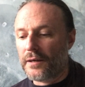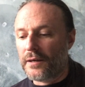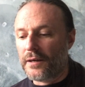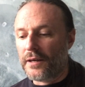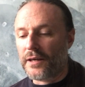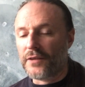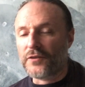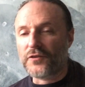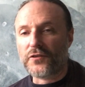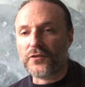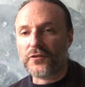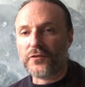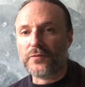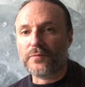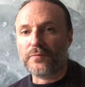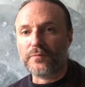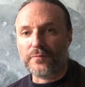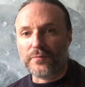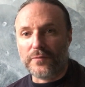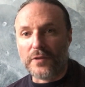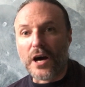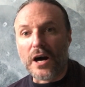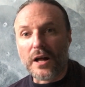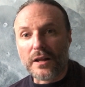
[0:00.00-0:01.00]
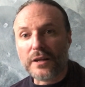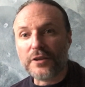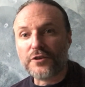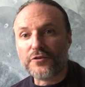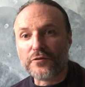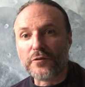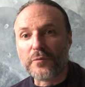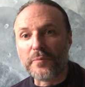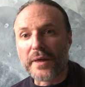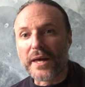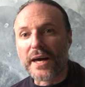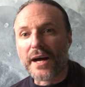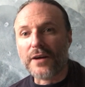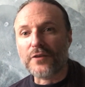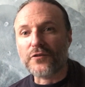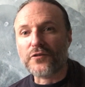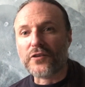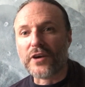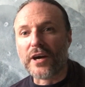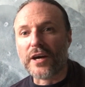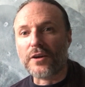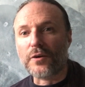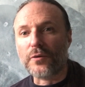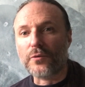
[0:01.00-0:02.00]
It's knowledge from the
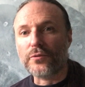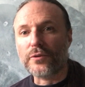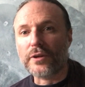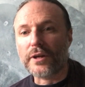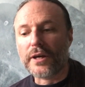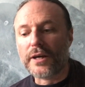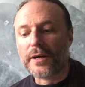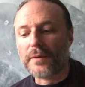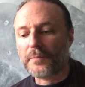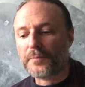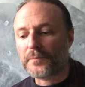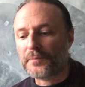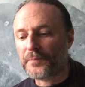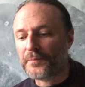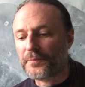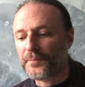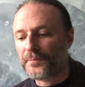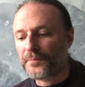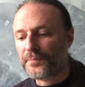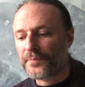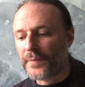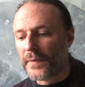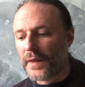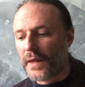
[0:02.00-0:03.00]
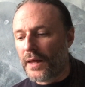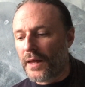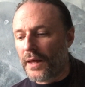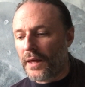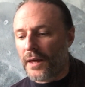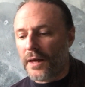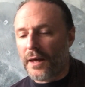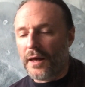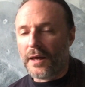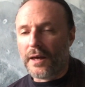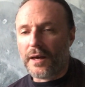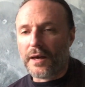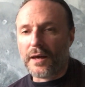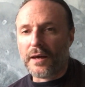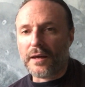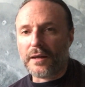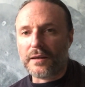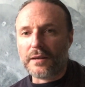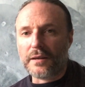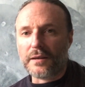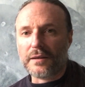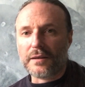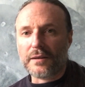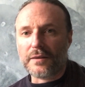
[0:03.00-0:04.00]
outside only.
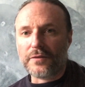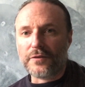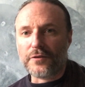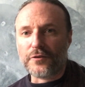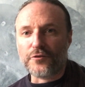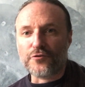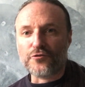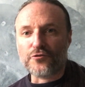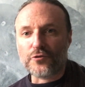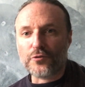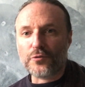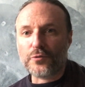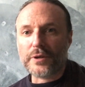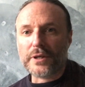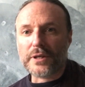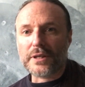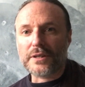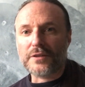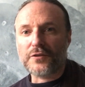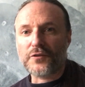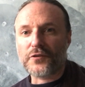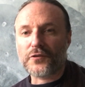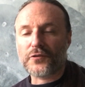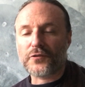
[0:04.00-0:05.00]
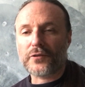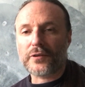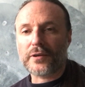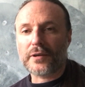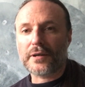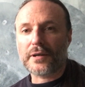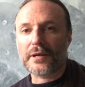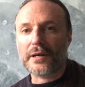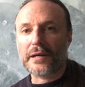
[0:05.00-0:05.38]
And the Druids,